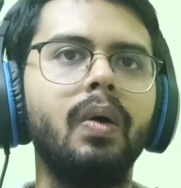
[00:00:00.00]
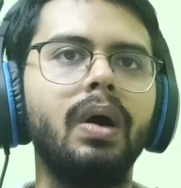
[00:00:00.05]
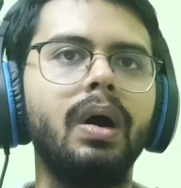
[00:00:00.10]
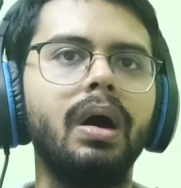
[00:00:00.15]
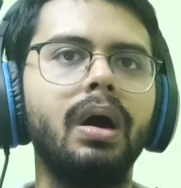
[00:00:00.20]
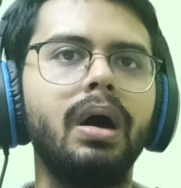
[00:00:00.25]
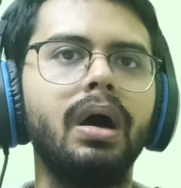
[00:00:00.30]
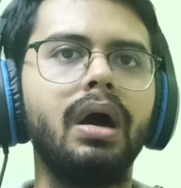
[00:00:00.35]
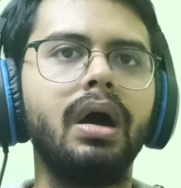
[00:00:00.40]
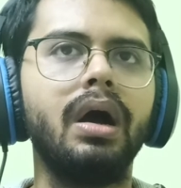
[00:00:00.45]

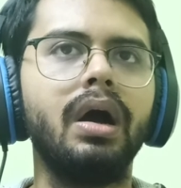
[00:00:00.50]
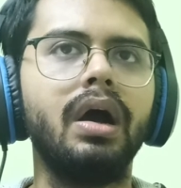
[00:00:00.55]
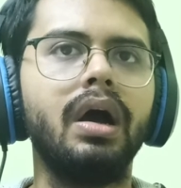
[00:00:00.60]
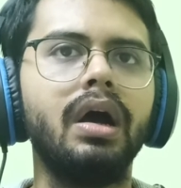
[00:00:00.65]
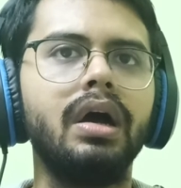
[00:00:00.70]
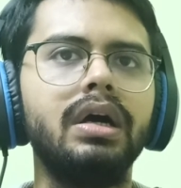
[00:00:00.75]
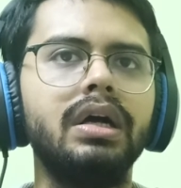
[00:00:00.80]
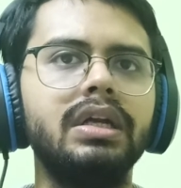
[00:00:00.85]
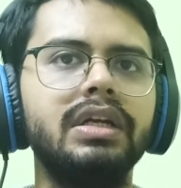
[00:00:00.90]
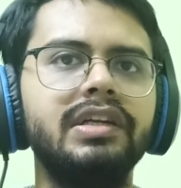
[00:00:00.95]
Oh,
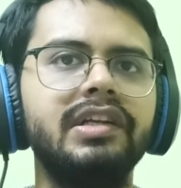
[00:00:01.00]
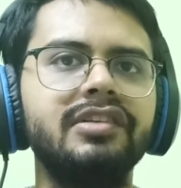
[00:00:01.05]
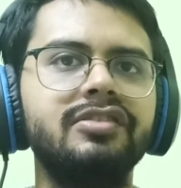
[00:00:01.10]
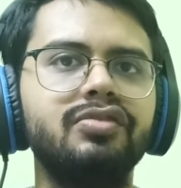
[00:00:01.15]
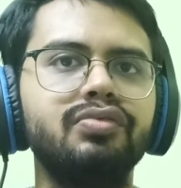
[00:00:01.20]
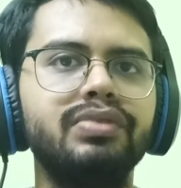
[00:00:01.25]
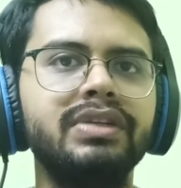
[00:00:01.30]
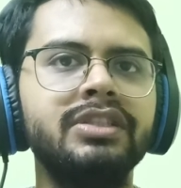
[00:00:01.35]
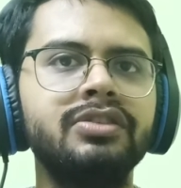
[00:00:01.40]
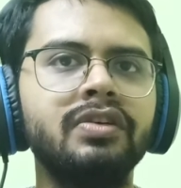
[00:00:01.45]

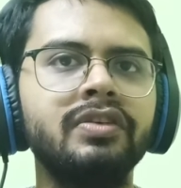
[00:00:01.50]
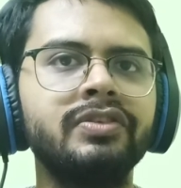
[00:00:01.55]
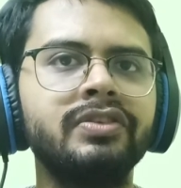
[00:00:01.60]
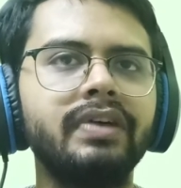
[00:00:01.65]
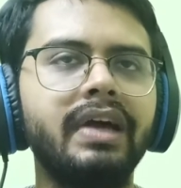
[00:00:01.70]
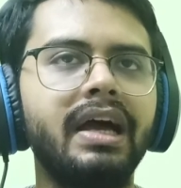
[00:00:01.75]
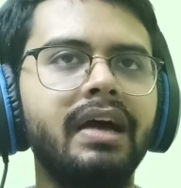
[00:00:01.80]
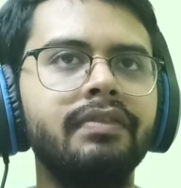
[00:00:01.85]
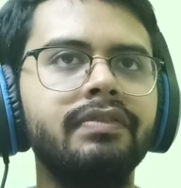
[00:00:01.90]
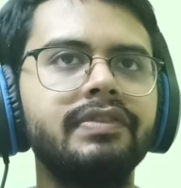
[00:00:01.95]
does Witch
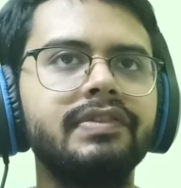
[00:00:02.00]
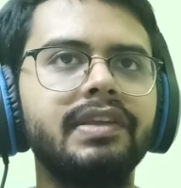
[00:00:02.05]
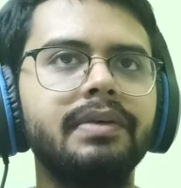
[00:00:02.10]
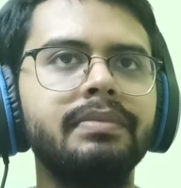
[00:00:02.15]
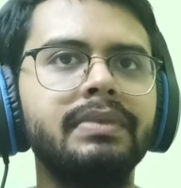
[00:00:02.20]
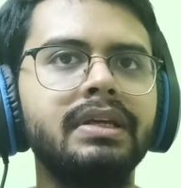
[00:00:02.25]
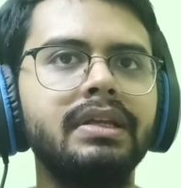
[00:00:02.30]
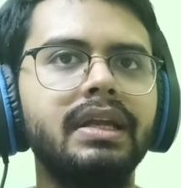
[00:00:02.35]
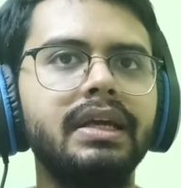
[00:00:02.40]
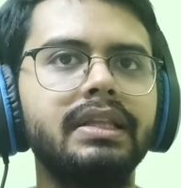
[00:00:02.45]
also have
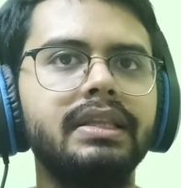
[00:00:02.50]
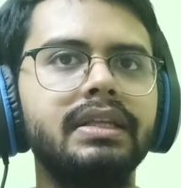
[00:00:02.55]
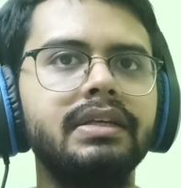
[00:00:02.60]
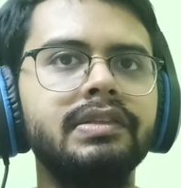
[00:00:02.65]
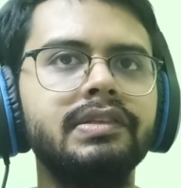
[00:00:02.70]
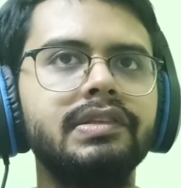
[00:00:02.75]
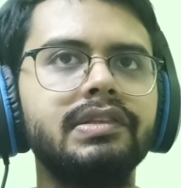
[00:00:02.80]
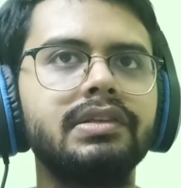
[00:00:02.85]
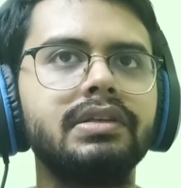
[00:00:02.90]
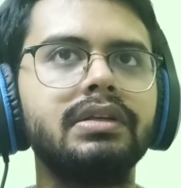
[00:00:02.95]
something like
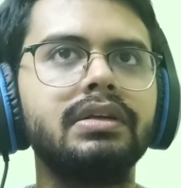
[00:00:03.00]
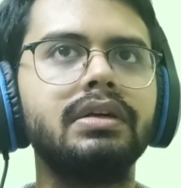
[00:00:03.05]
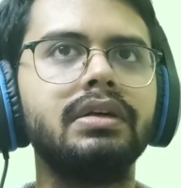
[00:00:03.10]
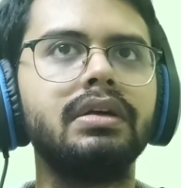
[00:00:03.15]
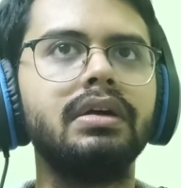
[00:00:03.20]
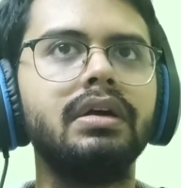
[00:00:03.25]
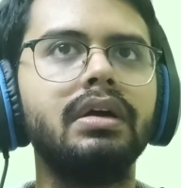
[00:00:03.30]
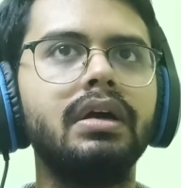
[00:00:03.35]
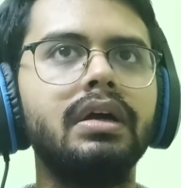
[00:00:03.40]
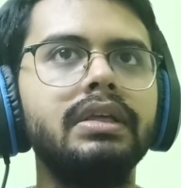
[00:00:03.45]
this?
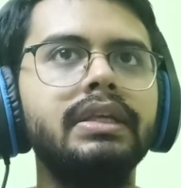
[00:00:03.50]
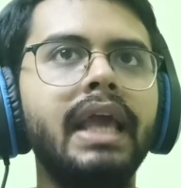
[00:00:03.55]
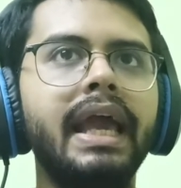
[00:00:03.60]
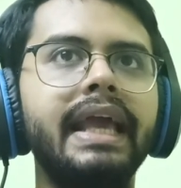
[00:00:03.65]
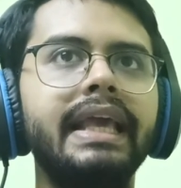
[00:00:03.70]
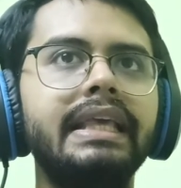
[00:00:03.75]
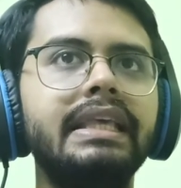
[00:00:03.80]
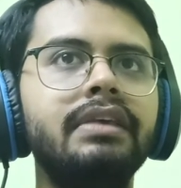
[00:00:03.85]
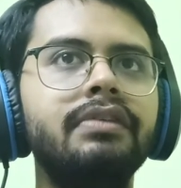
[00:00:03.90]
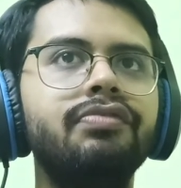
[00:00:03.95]

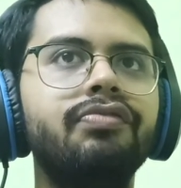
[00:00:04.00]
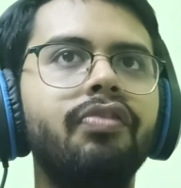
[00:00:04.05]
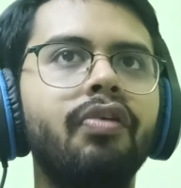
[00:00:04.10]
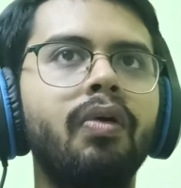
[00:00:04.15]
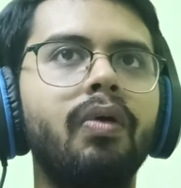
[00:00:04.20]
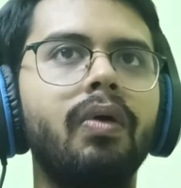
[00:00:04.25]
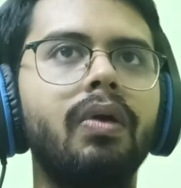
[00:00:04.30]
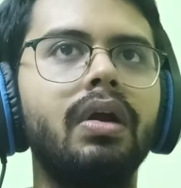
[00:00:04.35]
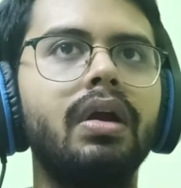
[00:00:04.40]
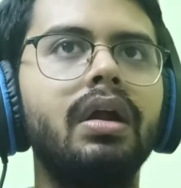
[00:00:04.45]
Yeah,
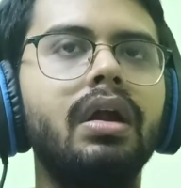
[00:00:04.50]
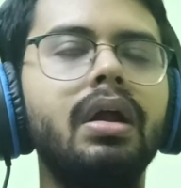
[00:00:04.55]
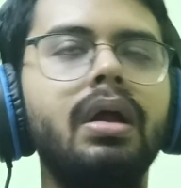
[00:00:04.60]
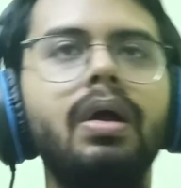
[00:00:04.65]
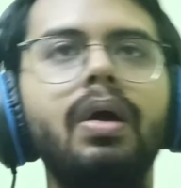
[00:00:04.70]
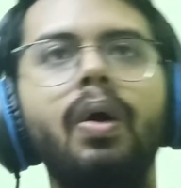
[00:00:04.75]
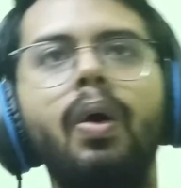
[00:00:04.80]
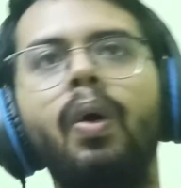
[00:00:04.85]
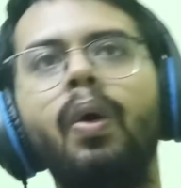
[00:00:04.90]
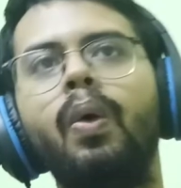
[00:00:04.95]
E4.
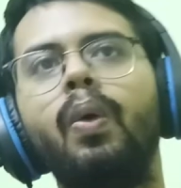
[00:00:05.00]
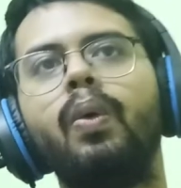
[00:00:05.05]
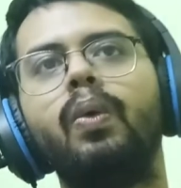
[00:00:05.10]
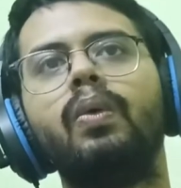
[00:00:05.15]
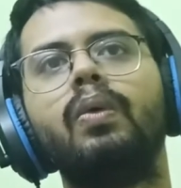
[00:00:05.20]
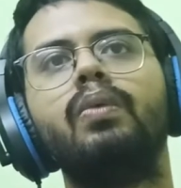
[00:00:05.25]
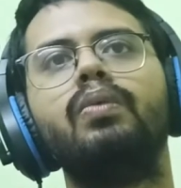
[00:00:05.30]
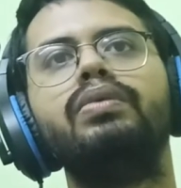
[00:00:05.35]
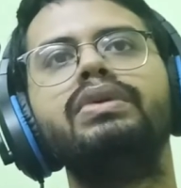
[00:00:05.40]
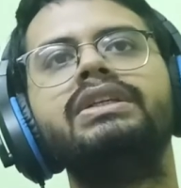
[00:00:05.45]

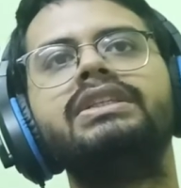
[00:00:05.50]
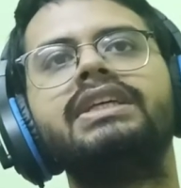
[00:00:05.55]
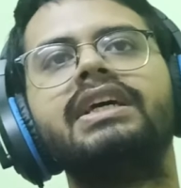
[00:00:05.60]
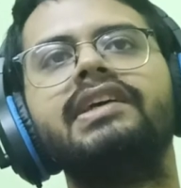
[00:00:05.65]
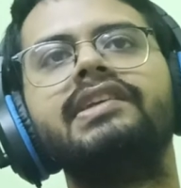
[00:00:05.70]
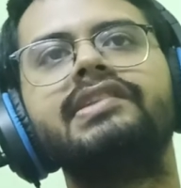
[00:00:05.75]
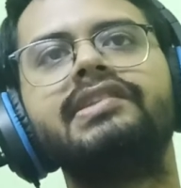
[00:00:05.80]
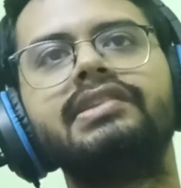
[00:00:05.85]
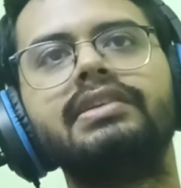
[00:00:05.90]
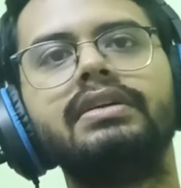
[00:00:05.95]
Oh,
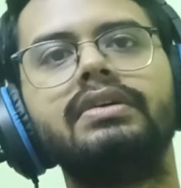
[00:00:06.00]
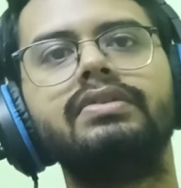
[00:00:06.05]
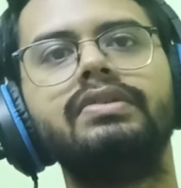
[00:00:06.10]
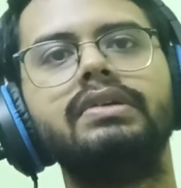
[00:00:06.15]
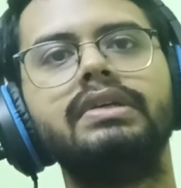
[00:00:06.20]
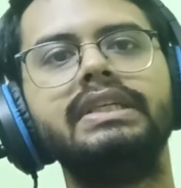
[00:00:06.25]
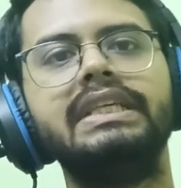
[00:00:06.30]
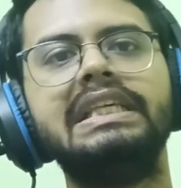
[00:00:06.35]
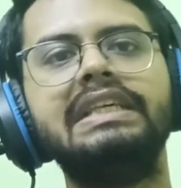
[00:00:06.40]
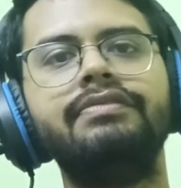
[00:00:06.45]
Witch has
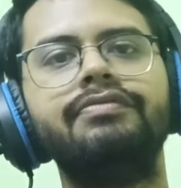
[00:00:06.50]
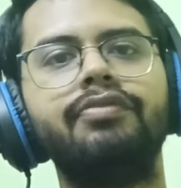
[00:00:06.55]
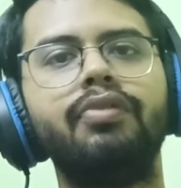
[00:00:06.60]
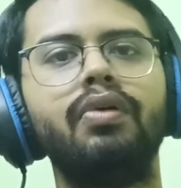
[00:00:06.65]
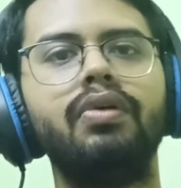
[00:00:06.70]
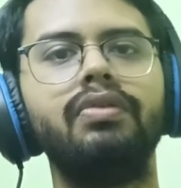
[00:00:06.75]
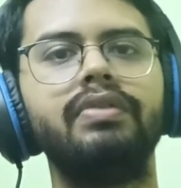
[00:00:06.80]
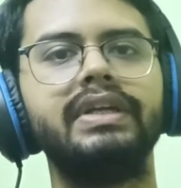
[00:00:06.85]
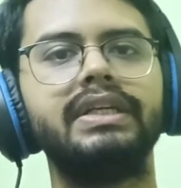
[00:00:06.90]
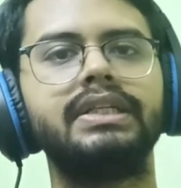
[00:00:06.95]

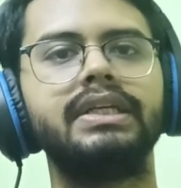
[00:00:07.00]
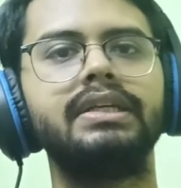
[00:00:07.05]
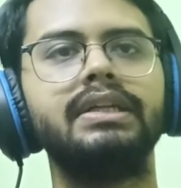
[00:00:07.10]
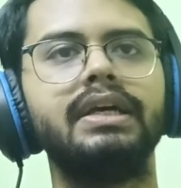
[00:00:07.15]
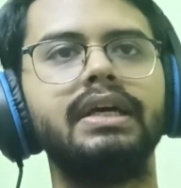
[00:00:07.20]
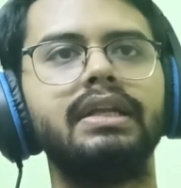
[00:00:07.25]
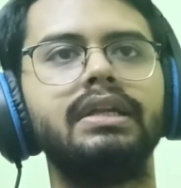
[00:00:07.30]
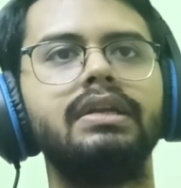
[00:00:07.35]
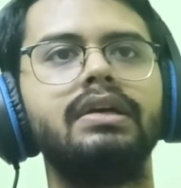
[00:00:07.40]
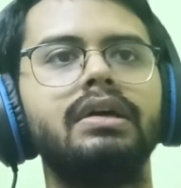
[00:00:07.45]
E4
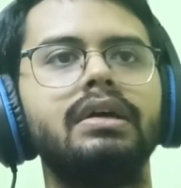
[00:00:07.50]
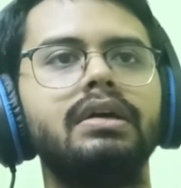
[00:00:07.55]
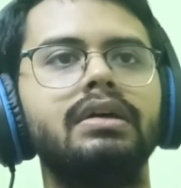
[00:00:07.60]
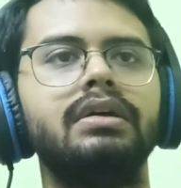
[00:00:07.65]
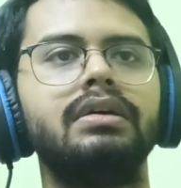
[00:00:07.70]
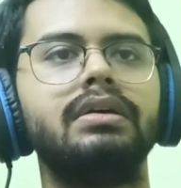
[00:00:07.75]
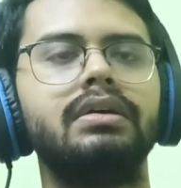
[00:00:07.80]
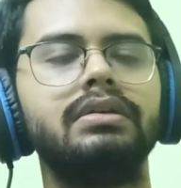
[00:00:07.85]
written and